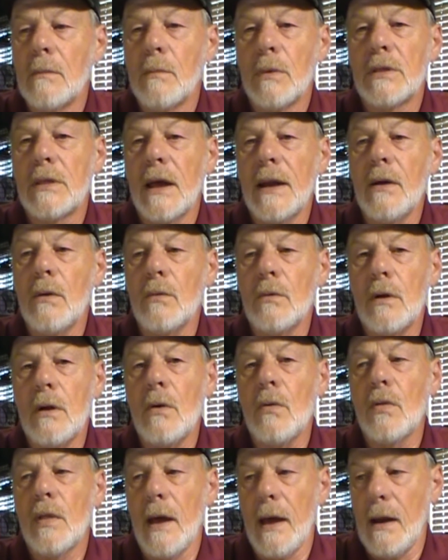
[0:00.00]
but they don't
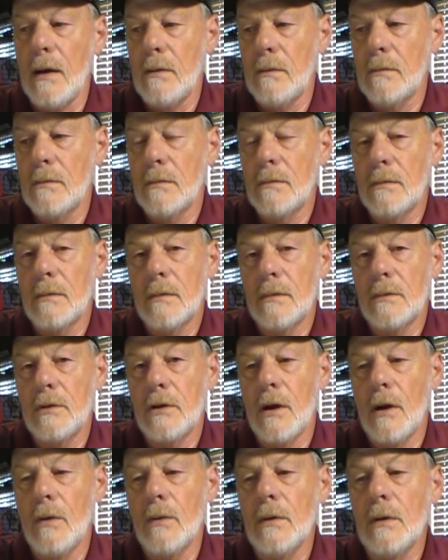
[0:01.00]
know that,
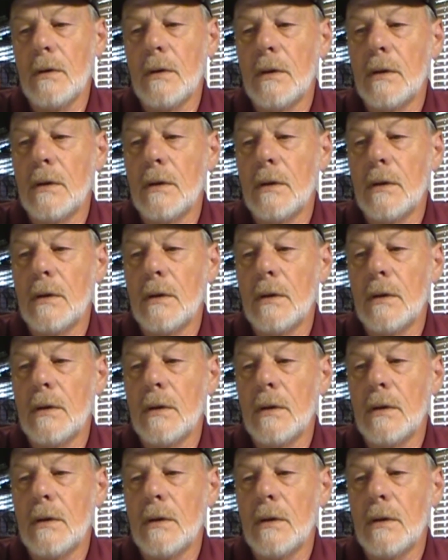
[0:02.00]
you know.